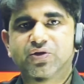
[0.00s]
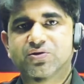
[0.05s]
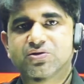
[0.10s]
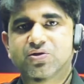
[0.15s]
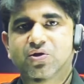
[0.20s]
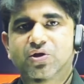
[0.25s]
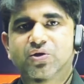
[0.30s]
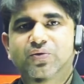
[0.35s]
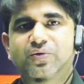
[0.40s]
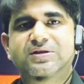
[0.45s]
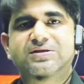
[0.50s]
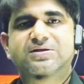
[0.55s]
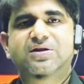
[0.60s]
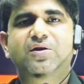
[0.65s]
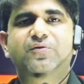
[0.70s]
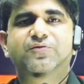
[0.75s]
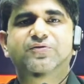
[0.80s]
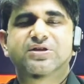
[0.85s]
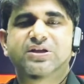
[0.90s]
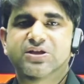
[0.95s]
or you can say
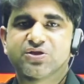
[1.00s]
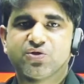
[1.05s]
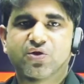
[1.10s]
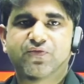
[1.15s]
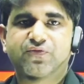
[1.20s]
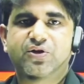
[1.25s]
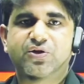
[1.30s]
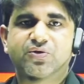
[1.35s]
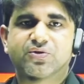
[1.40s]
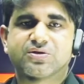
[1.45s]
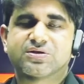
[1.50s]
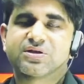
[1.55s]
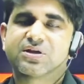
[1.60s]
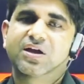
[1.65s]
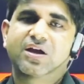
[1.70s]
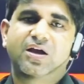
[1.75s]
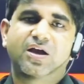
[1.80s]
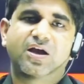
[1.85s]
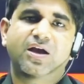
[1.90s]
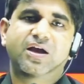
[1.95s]
a series of videos.
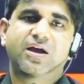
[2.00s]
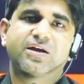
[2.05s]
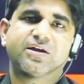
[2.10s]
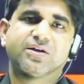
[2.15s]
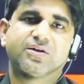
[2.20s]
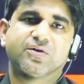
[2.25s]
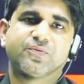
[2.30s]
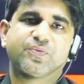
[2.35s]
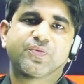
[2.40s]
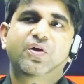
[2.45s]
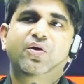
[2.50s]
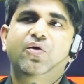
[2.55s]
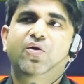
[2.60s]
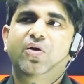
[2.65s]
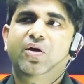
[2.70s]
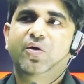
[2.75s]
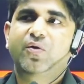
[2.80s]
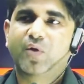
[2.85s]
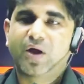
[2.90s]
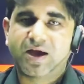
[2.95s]
And
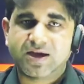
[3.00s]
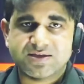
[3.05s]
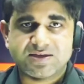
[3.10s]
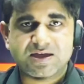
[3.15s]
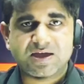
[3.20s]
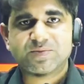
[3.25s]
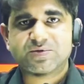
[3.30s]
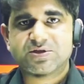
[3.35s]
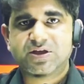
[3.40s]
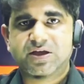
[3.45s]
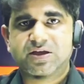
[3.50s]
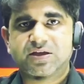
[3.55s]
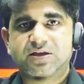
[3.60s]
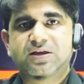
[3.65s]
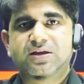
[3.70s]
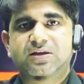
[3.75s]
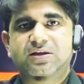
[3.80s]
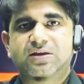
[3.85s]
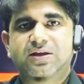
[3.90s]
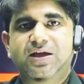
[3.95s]
as I'm saying
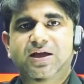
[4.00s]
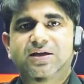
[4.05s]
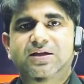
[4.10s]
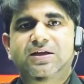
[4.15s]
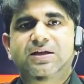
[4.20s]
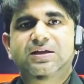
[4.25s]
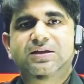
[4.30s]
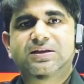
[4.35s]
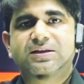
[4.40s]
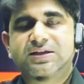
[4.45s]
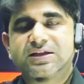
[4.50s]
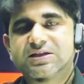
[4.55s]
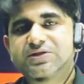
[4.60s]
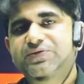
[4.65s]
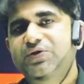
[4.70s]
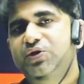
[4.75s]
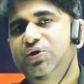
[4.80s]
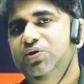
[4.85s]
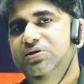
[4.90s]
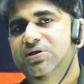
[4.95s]
that these
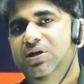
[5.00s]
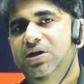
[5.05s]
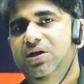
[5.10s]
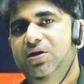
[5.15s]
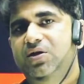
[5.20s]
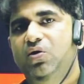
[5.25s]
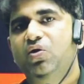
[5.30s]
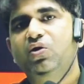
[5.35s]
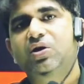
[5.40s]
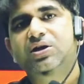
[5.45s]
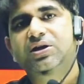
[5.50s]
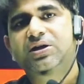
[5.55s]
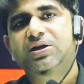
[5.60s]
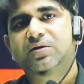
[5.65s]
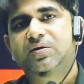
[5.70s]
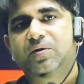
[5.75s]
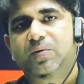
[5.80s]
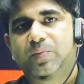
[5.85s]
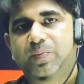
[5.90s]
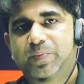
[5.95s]
videos are only
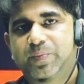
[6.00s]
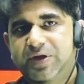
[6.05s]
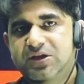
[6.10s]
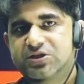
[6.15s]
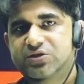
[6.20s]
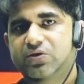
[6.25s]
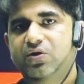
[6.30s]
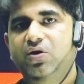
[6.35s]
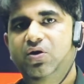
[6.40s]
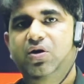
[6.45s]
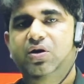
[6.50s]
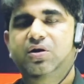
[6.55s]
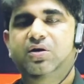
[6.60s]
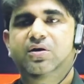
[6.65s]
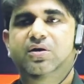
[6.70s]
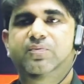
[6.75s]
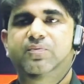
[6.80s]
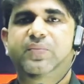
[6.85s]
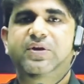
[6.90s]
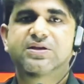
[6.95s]
based
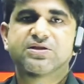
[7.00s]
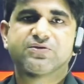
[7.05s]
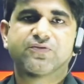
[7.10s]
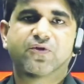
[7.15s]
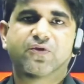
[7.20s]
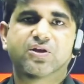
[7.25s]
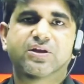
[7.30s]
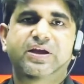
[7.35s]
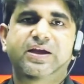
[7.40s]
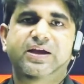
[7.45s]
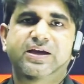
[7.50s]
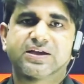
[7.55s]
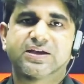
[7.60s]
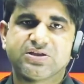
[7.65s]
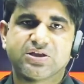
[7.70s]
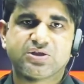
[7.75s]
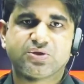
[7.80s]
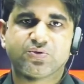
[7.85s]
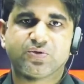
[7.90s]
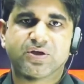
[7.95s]
for the English
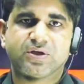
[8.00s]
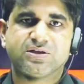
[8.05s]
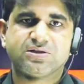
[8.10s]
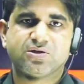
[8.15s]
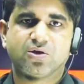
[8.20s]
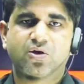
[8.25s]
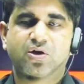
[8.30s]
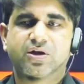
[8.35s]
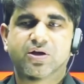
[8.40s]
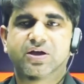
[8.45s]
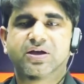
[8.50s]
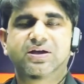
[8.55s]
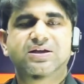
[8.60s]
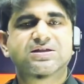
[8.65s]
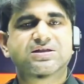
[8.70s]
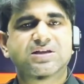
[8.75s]
students, or English